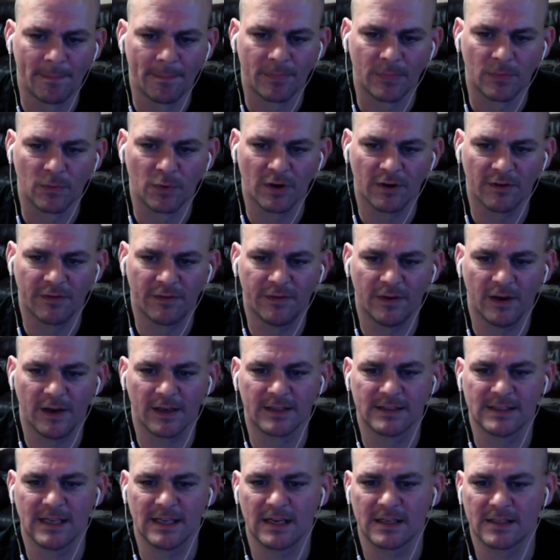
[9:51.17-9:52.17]
You're fine,
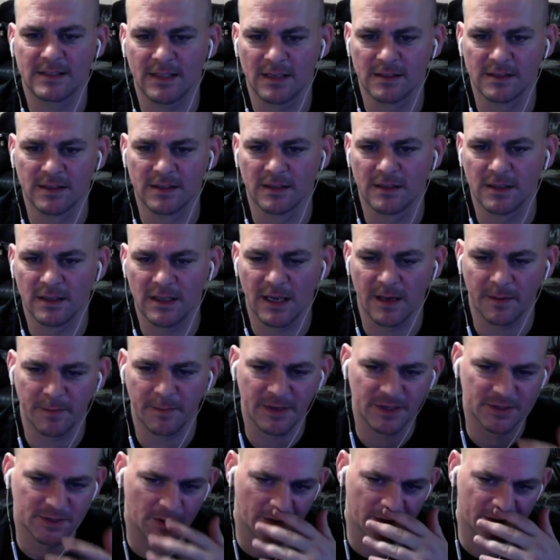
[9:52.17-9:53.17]
because that extends into the
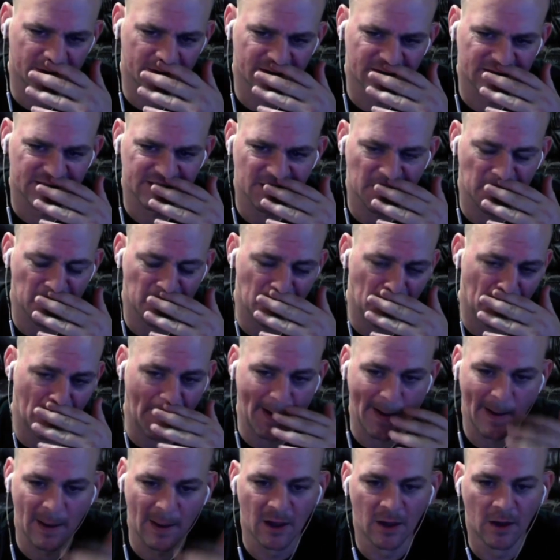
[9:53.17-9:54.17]
enemy's turn. So,
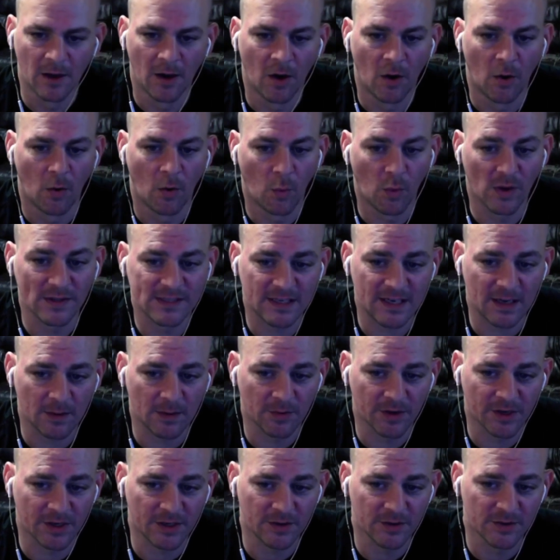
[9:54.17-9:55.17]
once again, we're
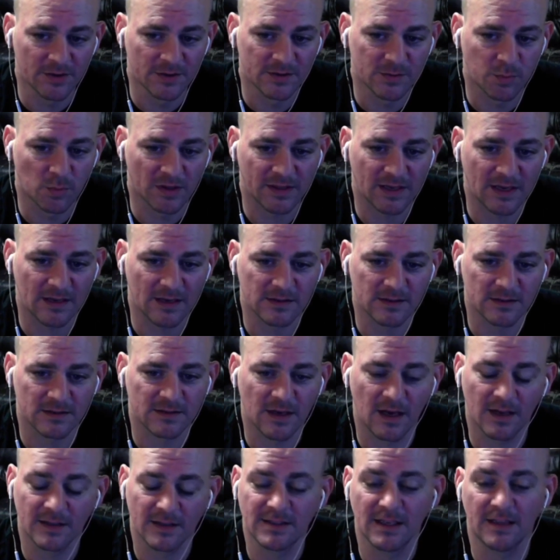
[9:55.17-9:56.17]
going to use
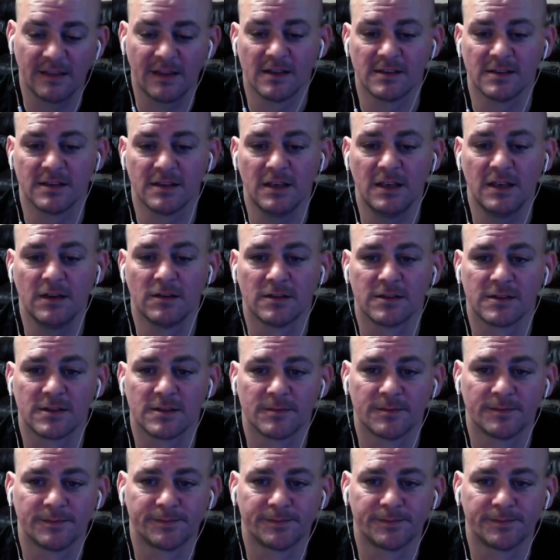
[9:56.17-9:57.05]
10,000 needles.